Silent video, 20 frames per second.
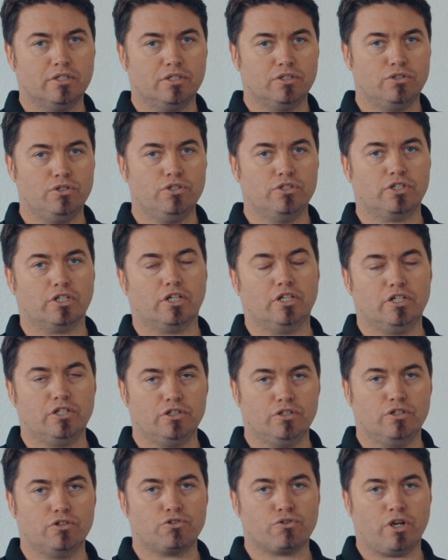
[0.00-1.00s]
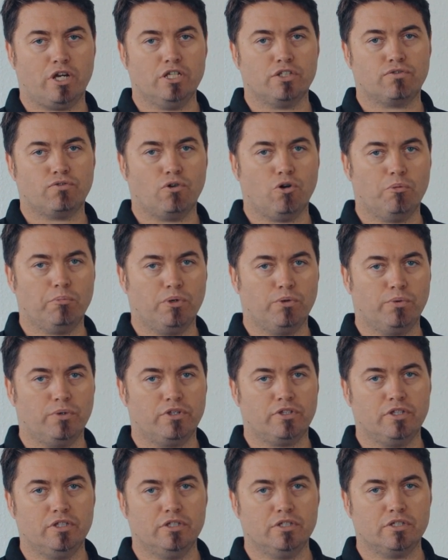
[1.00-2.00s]
It's using a transformer
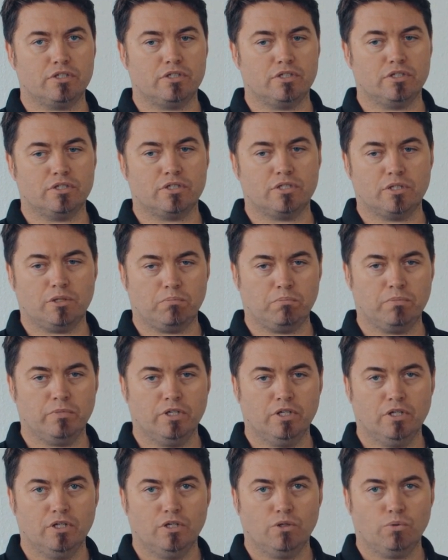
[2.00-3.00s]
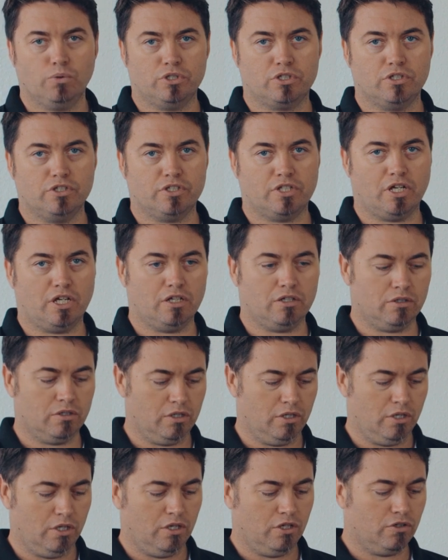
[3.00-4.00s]
within the system, which is
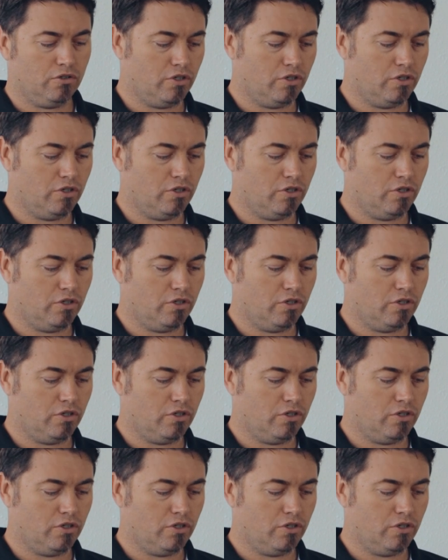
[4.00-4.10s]
then